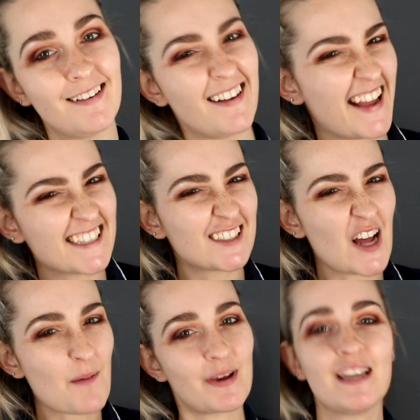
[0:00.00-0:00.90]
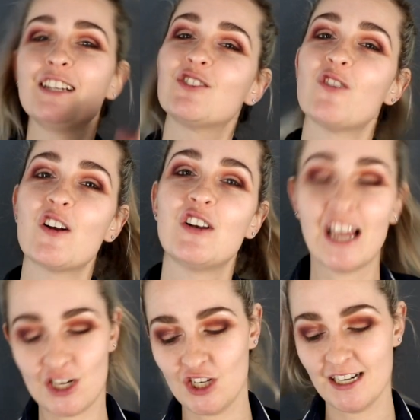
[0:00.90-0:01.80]
Next up is
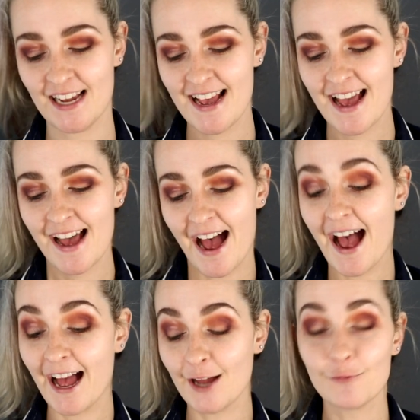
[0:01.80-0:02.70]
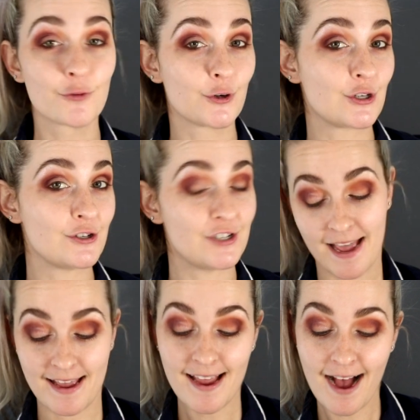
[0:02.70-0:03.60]
foundation. And for
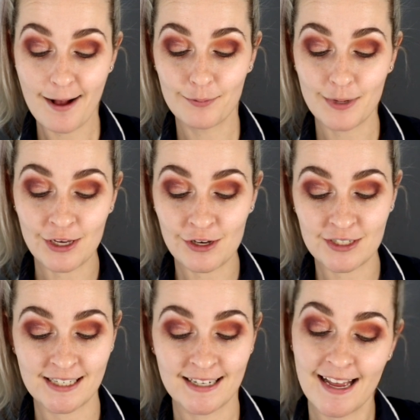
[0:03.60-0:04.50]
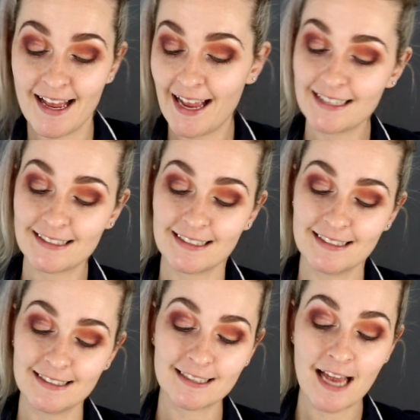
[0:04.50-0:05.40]
today I'll be using
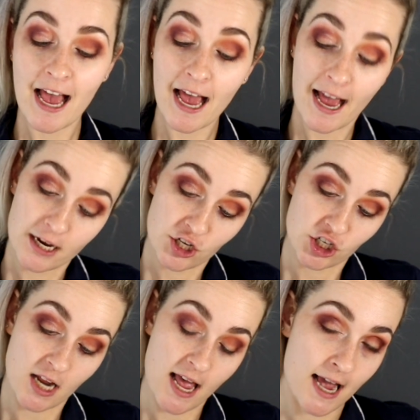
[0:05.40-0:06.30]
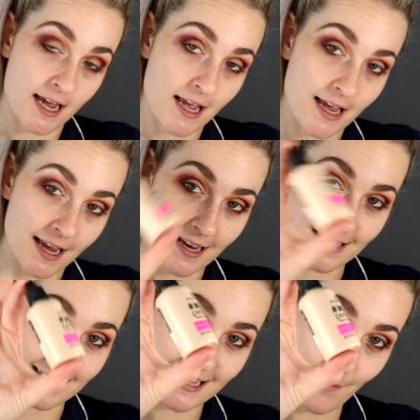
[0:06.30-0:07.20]
Essence
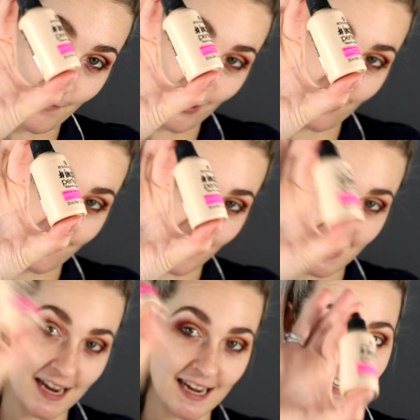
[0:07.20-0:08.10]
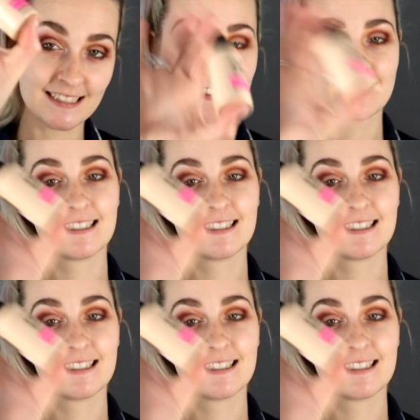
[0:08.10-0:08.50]
#InstaPerfect.